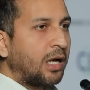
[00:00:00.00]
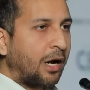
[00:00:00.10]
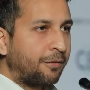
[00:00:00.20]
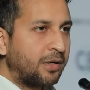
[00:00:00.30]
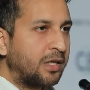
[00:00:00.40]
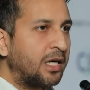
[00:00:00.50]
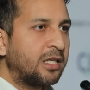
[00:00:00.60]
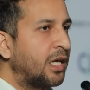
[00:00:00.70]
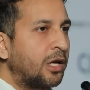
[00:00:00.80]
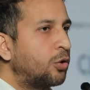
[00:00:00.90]
after
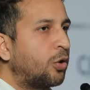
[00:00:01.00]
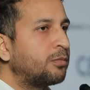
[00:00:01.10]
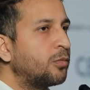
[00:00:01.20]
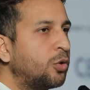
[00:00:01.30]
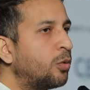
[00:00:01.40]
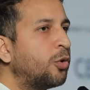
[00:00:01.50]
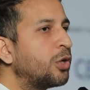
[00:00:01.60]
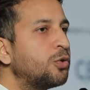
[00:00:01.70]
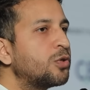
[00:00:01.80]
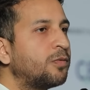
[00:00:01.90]
that they are not no
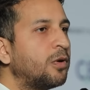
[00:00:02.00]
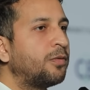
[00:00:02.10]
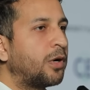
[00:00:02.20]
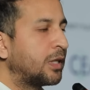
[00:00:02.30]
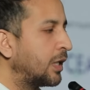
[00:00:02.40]
more useful for